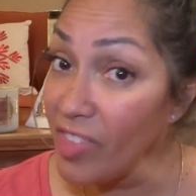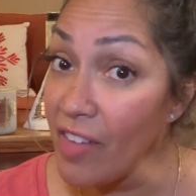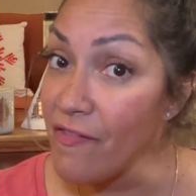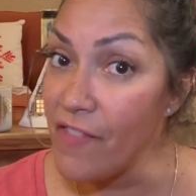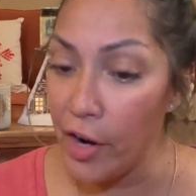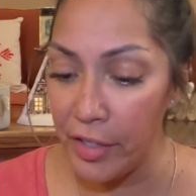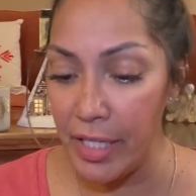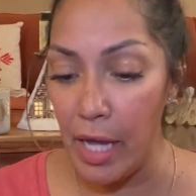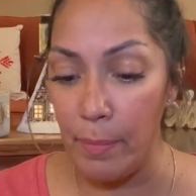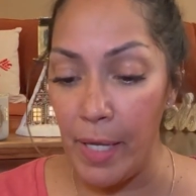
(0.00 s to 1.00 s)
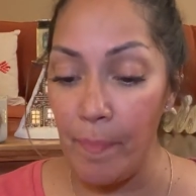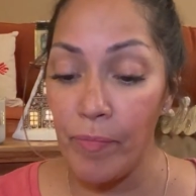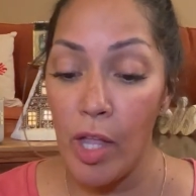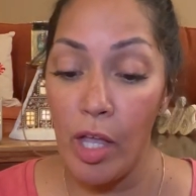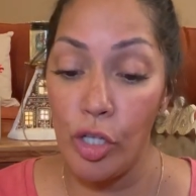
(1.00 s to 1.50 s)
Very yummy.
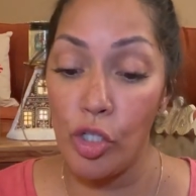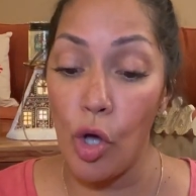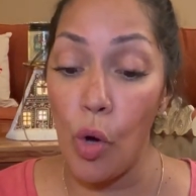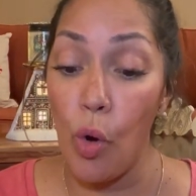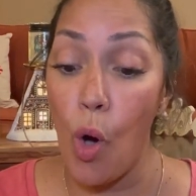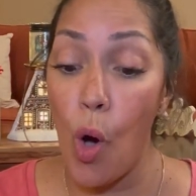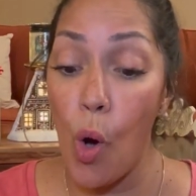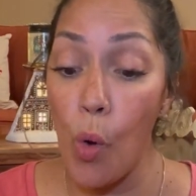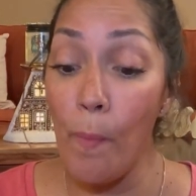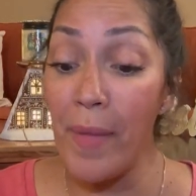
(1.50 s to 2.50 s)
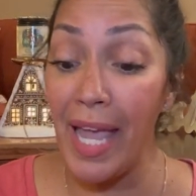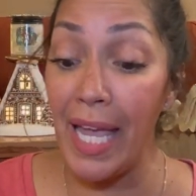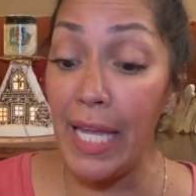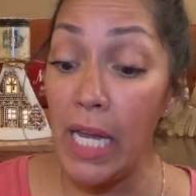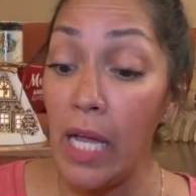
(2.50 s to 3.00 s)
So,
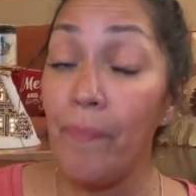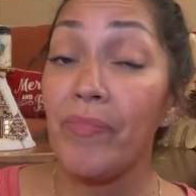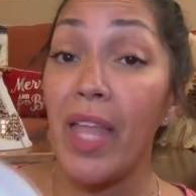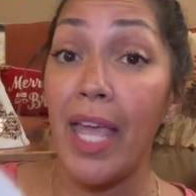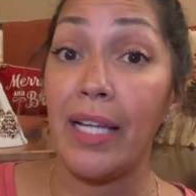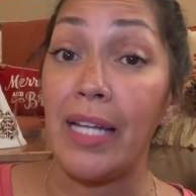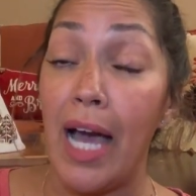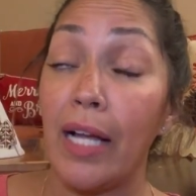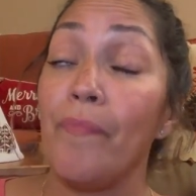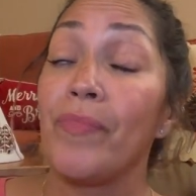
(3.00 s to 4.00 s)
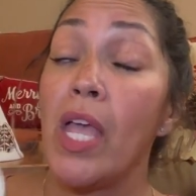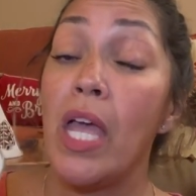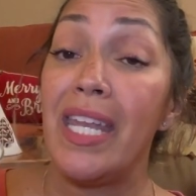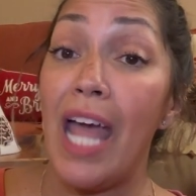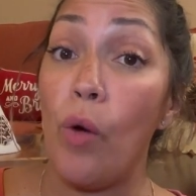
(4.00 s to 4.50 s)
homemade eggnog.
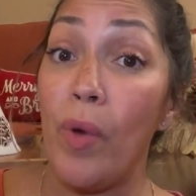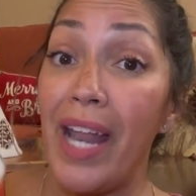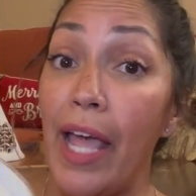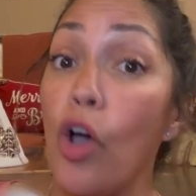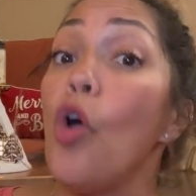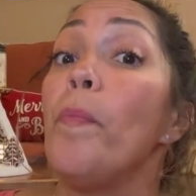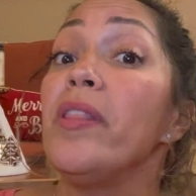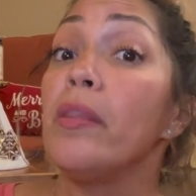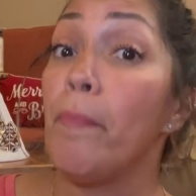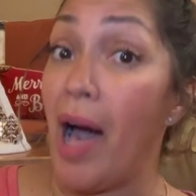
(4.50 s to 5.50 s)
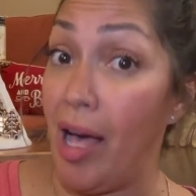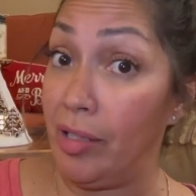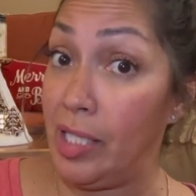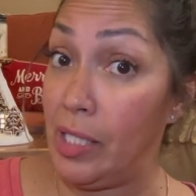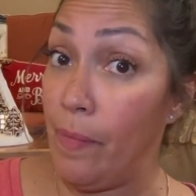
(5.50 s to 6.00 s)
Now, when I opened the
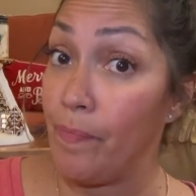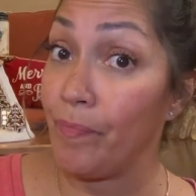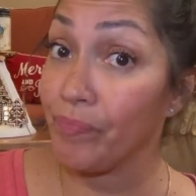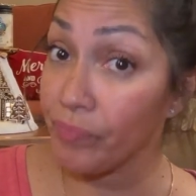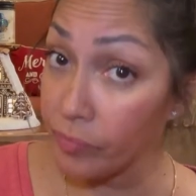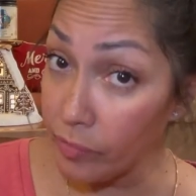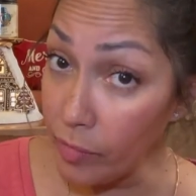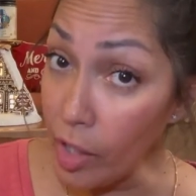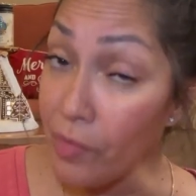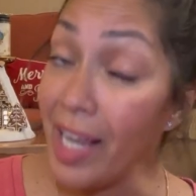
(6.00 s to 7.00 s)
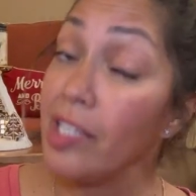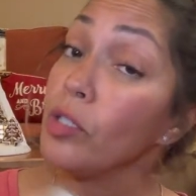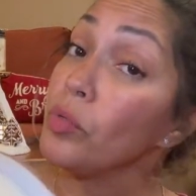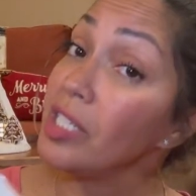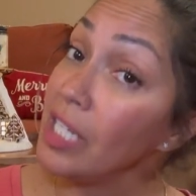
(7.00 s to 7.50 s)
box, right, because
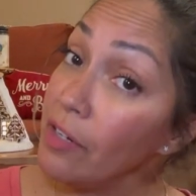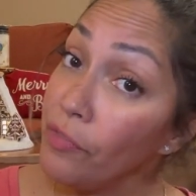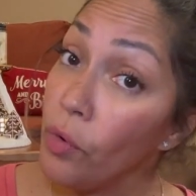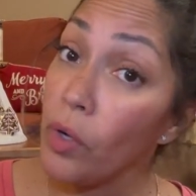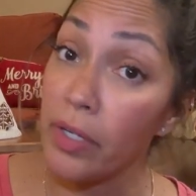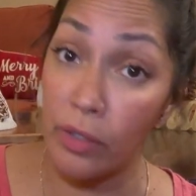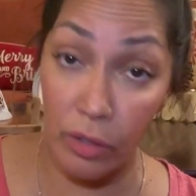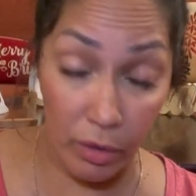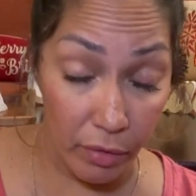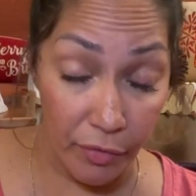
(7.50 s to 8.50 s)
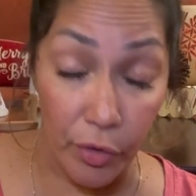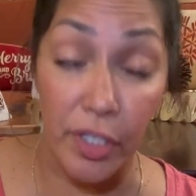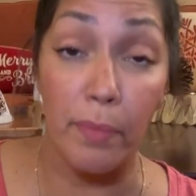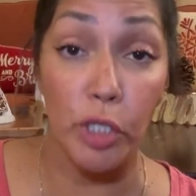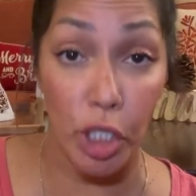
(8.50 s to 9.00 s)
it was needed for
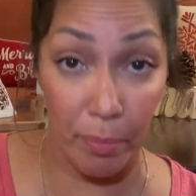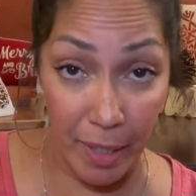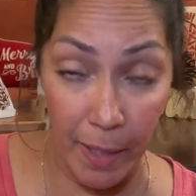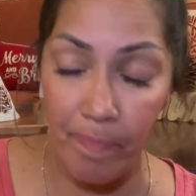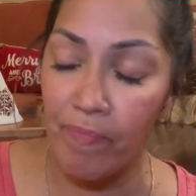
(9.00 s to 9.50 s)
some shipping,